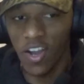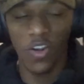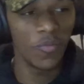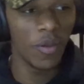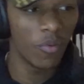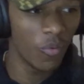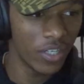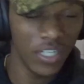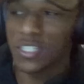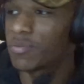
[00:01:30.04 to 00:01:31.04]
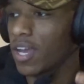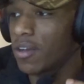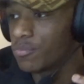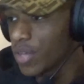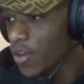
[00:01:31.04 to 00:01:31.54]
can't remember what it is, but
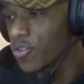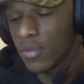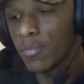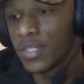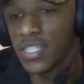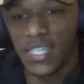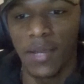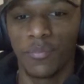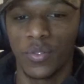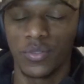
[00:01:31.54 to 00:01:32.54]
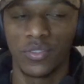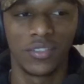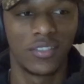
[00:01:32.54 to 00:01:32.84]
I'm, I remember the sample.